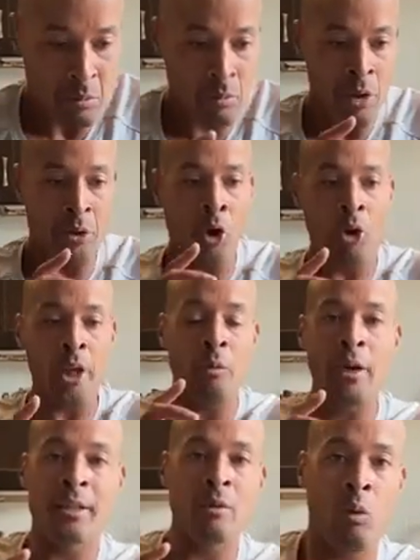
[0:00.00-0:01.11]
the only
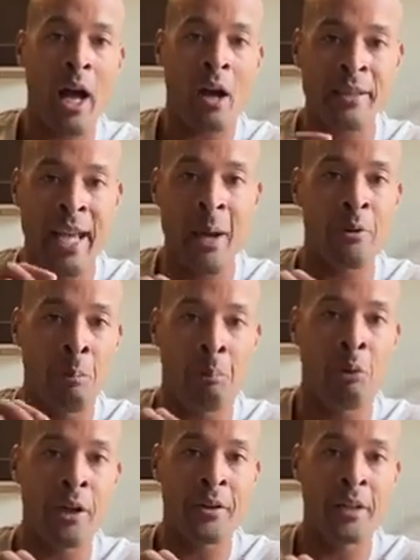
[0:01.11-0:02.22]
reason why I was able to
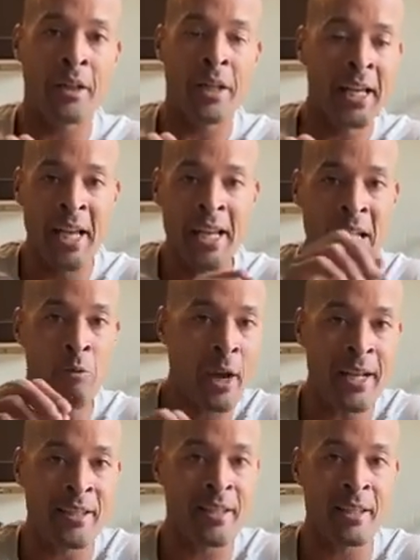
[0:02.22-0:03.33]
put any
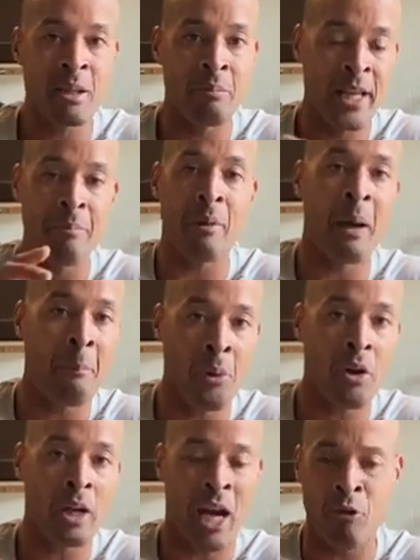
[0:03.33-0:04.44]
racism in my
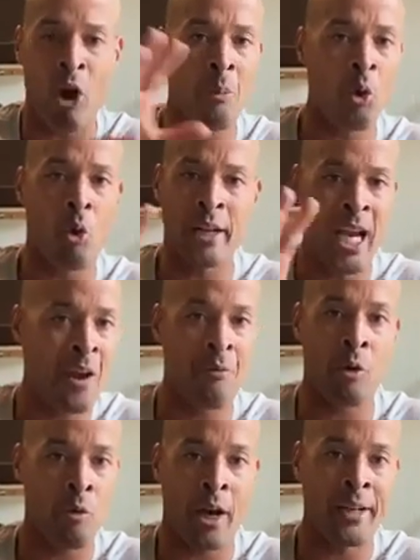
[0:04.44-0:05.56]
book, I know I'm going everywhere
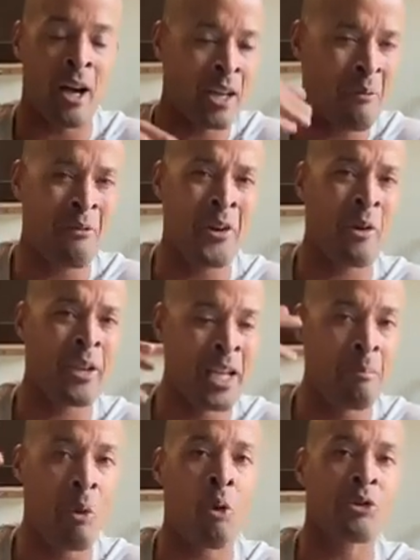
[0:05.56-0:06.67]
right now because I'm very
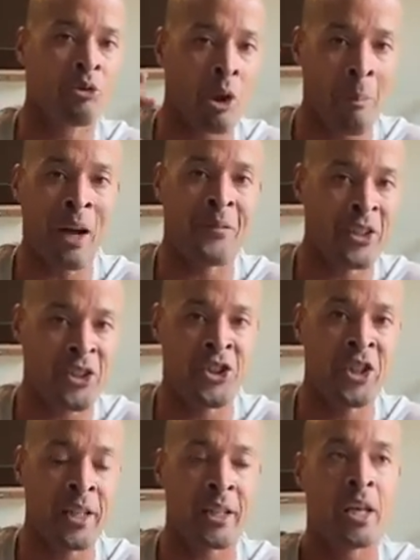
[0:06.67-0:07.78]
emotional about this
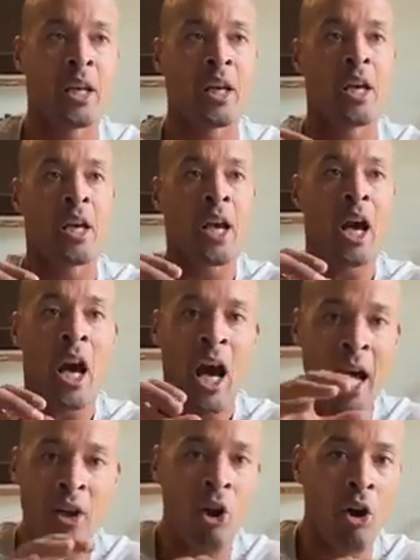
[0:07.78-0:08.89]
shit. I
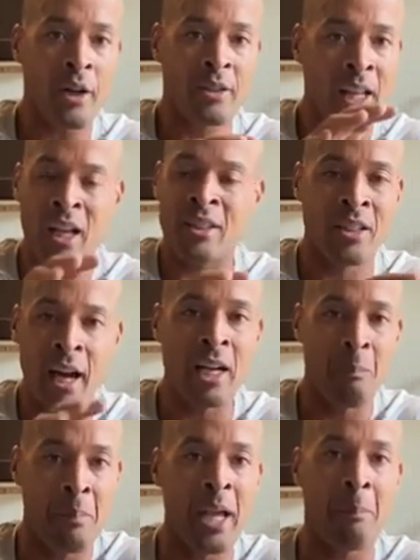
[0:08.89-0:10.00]
called a ton of
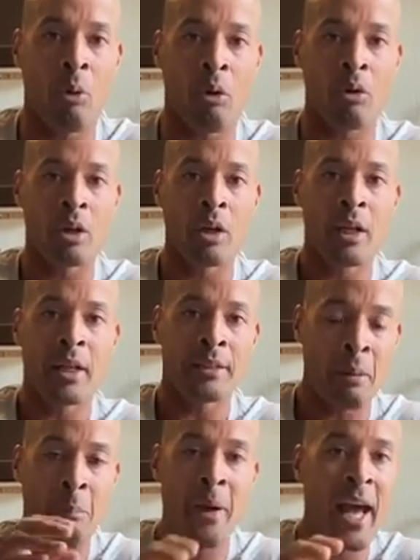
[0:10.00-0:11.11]
people to
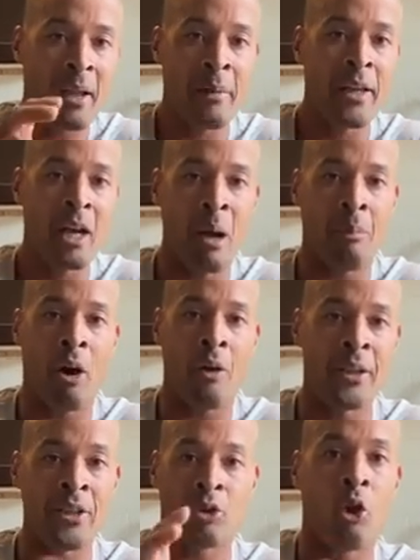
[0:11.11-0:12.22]
back me up on
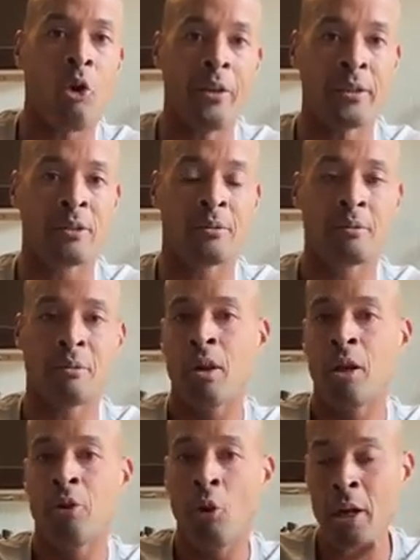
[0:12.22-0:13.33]
these stories.
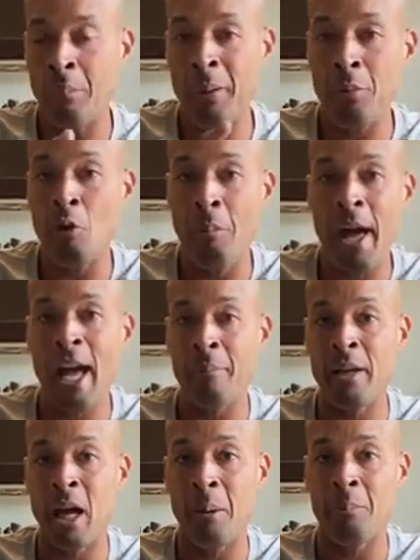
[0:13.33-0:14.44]
The only people who backed me
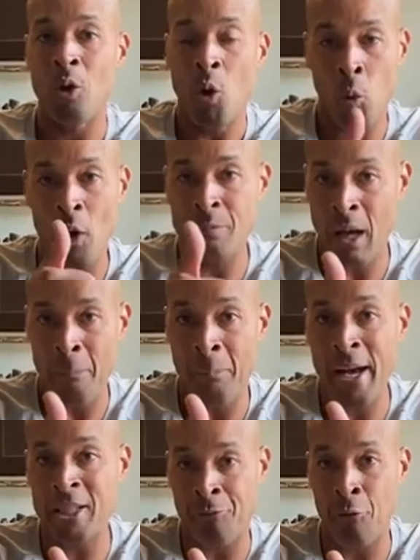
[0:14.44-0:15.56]
up was my
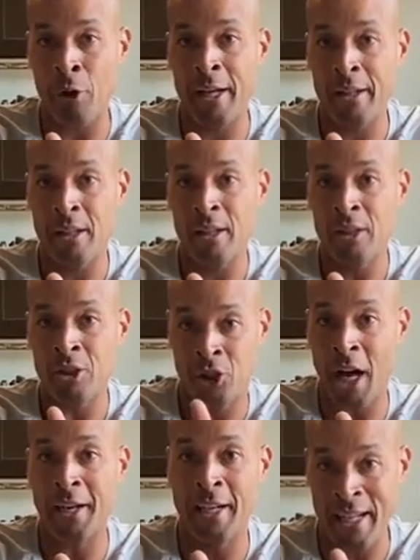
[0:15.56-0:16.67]
best friend,
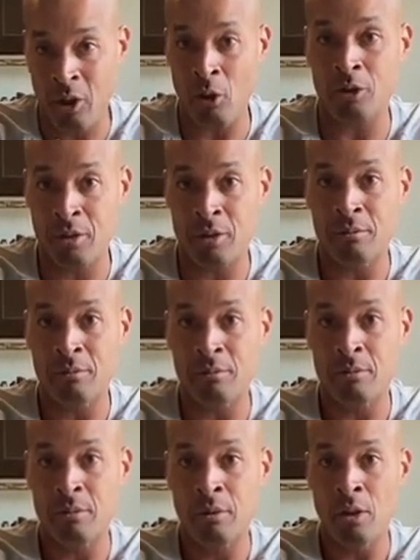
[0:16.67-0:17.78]
Johnny Nichols,
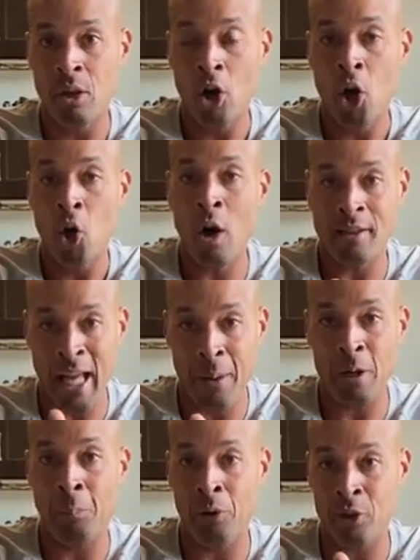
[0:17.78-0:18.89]
who I was able to
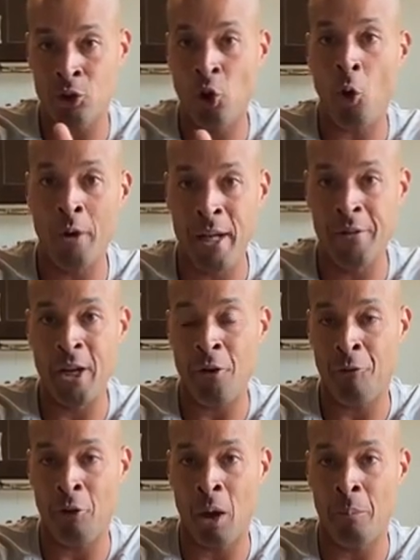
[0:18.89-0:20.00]
put a story in there
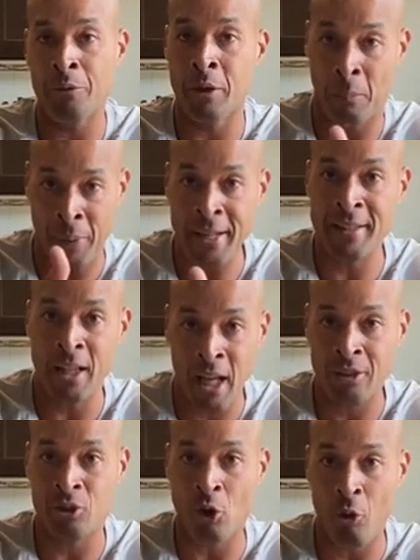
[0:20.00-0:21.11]
from the Pizza Hut
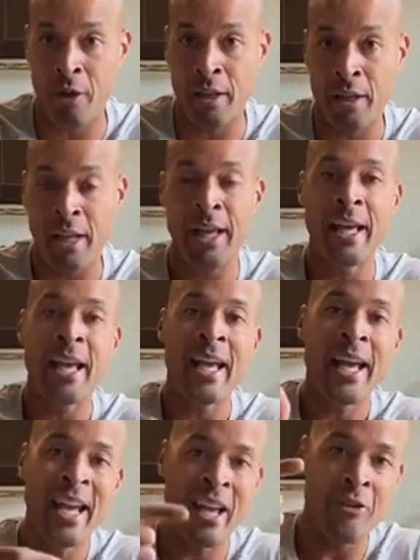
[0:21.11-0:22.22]
story,
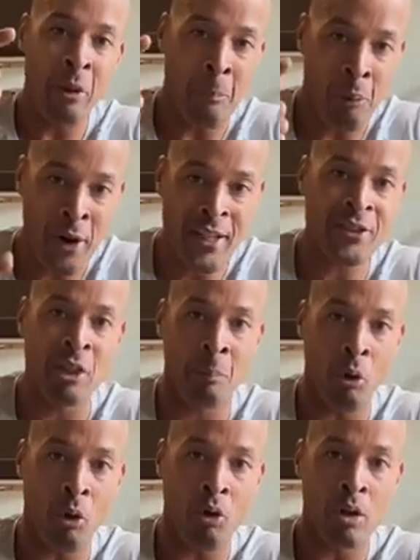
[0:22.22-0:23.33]
and the
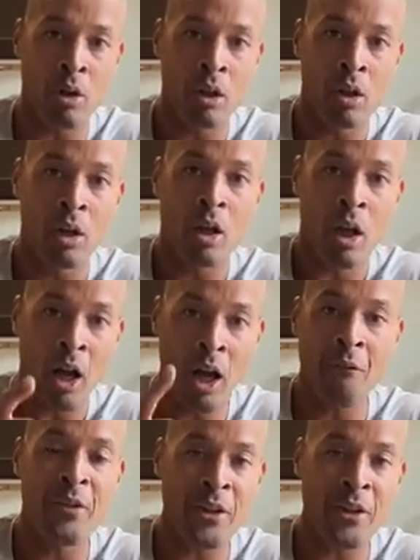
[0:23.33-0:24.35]
principal of the